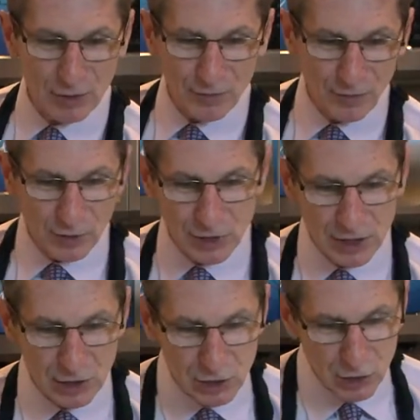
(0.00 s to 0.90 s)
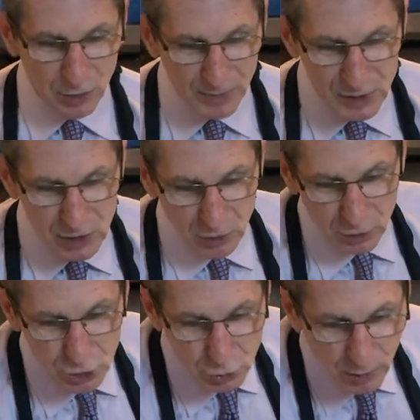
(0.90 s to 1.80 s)
The first dish is going to be
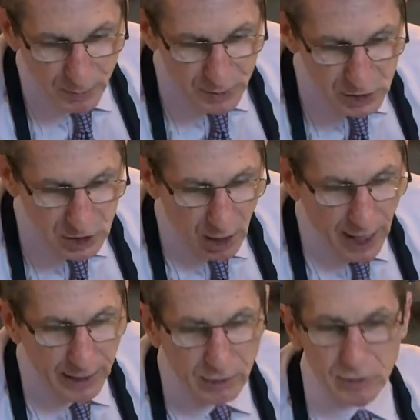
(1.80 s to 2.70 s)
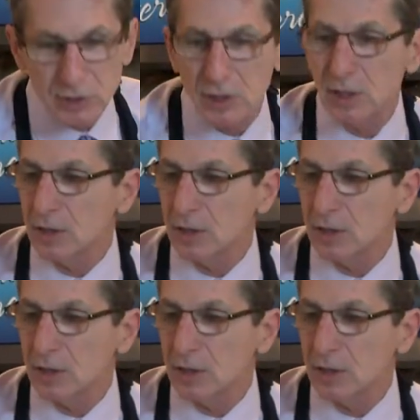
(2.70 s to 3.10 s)
shrimp sliders.